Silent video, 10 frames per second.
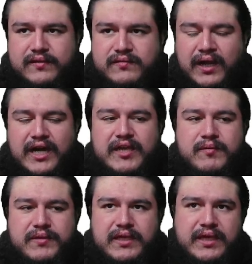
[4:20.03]

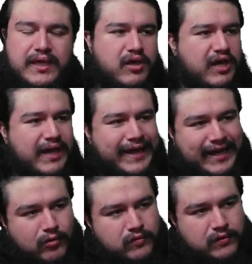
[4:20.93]
Time being
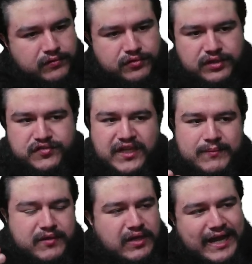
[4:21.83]
how long things
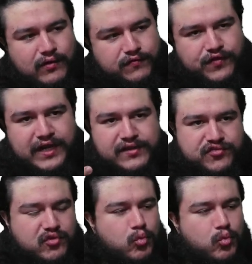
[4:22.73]
happen, how fast,